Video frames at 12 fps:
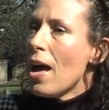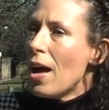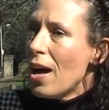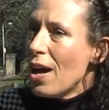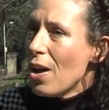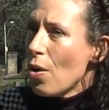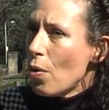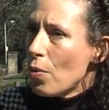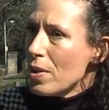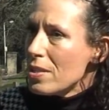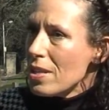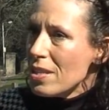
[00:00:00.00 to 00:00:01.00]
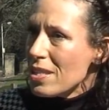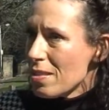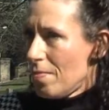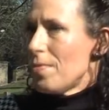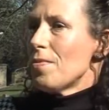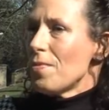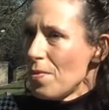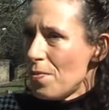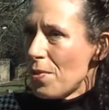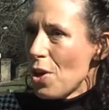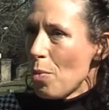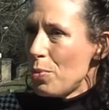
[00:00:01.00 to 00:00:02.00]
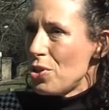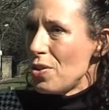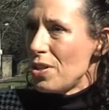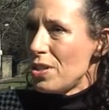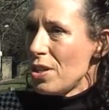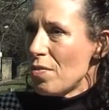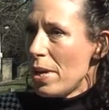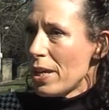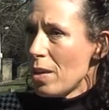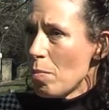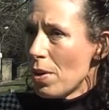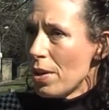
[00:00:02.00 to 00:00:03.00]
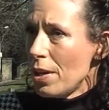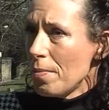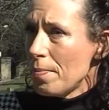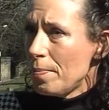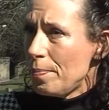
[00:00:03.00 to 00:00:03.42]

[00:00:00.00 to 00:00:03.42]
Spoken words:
or is this for the opportunity of making money?